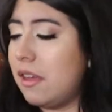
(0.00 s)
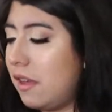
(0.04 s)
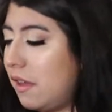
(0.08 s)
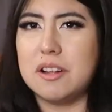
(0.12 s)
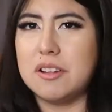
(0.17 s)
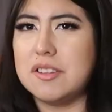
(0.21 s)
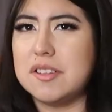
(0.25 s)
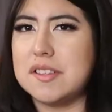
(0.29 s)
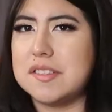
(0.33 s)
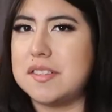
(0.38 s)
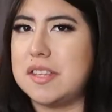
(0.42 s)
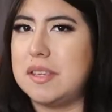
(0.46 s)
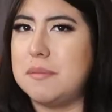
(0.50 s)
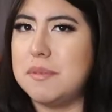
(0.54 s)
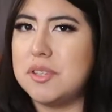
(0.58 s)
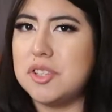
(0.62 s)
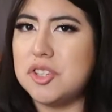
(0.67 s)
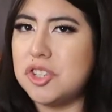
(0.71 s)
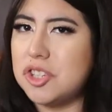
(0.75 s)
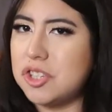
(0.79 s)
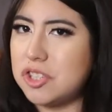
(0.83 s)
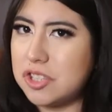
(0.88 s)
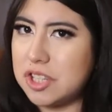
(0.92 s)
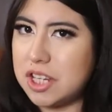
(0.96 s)
They're the same
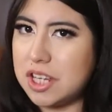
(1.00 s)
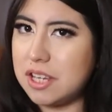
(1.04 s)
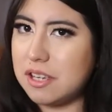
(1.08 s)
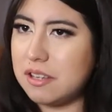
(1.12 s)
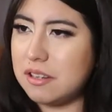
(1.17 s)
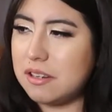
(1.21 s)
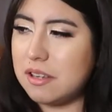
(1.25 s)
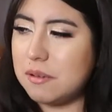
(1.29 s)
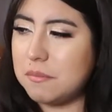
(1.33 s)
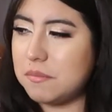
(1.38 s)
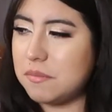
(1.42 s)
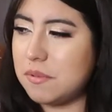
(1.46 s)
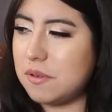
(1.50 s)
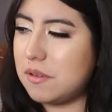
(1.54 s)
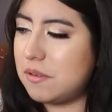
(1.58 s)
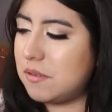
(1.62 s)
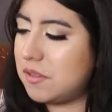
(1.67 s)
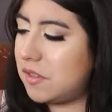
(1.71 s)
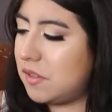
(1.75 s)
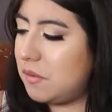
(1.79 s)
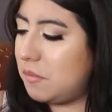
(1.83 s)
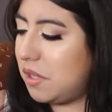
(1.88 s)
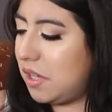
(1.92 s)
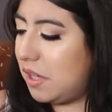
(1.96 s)
as Shein, I'm
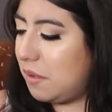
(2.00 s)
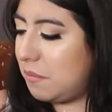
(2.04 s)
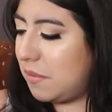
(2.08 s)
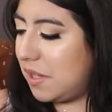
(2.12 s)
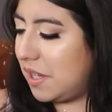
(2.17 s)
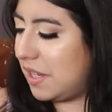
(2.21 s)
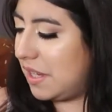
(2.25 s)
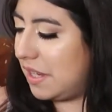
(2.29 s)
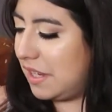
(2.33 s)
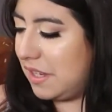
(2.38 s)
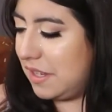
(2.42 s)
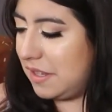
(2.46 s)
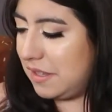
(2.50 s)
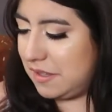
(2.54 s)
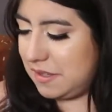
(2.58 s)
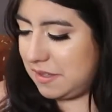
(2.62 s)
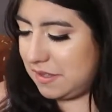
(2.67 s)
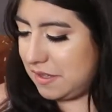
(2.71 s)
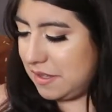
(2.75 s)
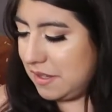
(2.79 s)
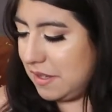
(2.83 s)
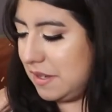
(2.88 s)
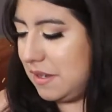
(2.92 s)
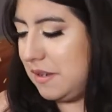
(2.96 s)
assuming,
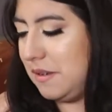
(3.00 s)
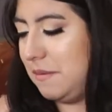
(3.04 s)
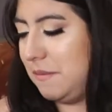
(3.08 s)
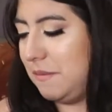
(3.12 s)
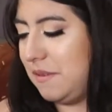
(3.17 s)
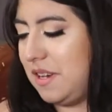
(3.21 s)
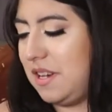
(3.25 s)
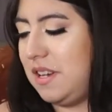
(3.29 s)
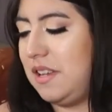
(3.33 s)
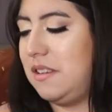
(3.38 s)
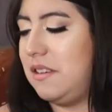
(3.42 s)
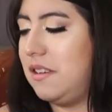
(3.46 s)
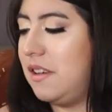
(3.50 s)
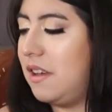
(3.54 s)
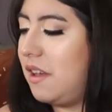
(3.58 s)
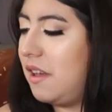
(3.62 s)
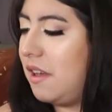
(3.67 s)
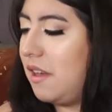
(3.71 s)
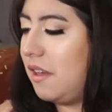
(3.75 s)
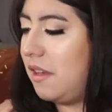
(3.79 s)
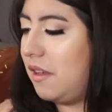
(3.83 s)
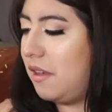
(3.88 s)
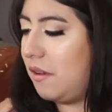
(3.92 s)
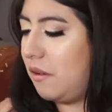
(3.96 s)
because when
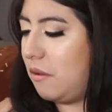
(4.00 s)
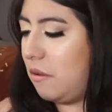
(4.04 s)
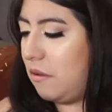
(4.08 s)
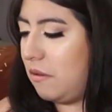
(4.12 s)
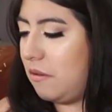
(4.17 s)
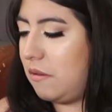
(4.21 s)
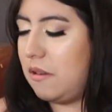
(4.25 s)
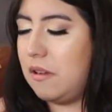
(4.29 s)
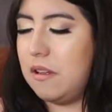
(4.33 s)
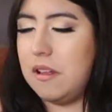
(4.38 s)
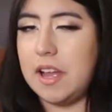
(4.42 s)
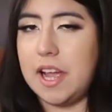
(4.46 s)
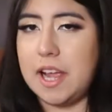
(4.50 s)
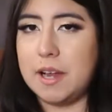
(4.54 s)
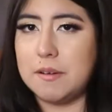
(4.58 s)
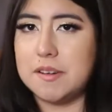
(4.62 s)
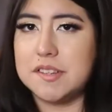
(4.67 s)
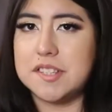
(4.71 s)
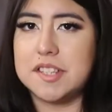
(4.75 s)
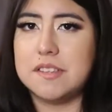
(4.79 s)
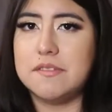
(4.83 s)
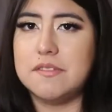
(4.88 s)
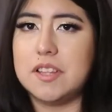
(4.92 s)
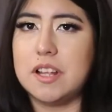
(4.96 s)
I
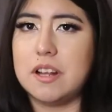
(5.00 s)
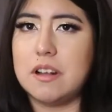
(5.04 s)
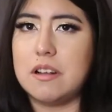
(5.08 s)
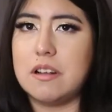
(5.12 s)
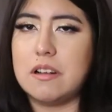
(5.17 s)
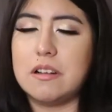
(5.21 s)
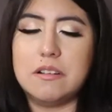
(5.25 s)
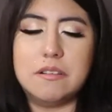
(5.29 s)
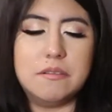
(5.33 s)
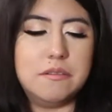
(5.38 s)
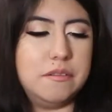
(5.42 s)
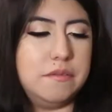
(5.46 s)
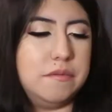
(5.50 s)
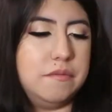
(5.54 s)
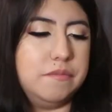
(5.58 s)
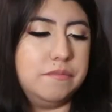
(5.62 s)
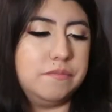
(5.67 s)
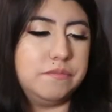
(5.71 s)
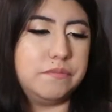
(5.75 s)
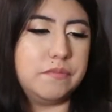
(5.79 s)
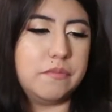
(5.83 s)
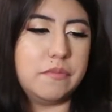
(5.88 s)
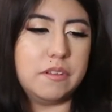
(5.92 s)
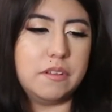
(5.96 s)
received the
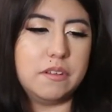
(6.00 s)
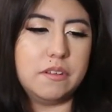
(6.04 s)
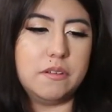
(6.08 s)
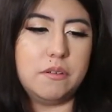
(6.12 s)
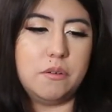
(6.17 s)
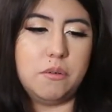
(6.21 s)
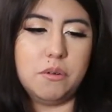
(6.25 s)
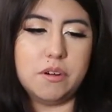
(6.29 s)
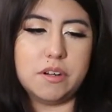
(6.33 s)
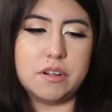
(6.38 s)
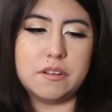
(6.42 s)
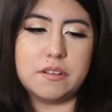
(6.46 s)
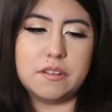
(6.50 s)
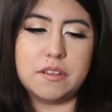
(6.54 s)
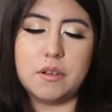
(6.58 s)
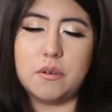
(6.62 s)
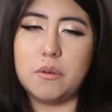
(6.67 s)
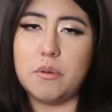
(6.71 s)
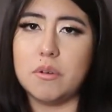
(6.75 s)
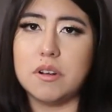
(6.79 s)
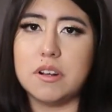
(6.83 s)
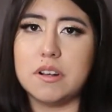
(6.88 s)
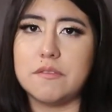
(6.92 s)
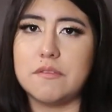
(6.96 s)

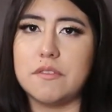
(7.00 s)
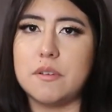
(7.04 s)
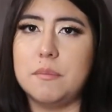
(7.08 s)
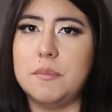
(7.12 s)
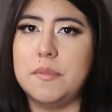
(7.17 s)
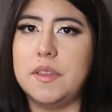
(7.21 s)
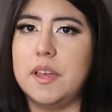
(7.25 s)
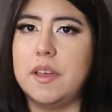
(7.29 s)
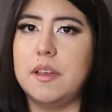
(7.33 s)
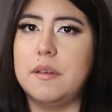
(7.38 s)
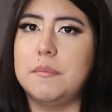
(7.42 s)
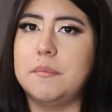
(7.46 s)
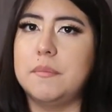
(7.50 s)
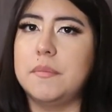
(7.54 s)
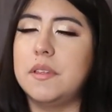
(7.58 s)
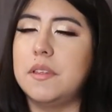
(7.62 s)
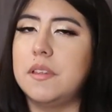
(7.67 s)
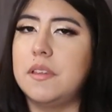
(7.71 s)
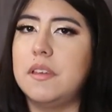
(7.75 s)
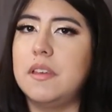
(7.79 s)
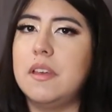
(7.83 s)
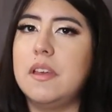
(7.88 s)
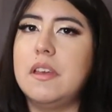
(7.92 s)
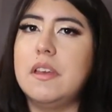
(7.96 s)
order from them,
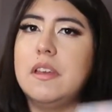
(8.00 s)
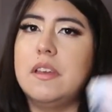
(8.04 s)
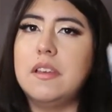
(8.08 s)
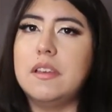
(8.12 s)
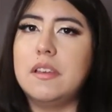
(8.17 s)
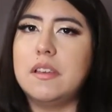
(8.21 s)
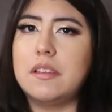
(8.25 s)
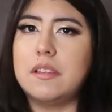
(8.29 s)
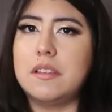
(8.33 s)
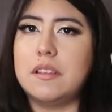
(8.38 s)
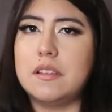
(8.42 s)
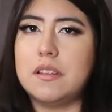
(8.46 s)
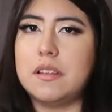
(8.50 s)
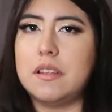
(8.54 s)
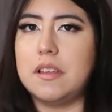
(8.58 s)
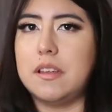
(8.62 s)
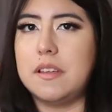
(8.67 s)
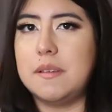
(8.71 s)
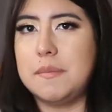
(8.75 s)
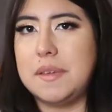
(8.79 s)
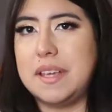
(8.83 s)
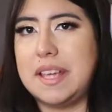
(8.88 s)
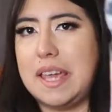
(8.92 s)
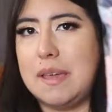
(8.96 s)

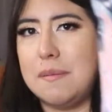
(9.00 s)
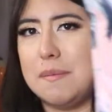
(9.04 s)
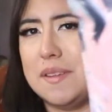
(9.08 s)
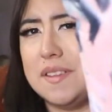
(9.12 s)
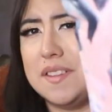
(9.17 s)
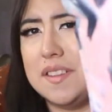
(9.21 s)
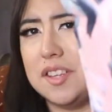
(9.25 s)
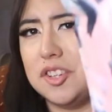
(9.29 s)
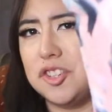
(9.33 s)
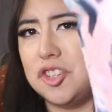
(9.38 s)
it came in the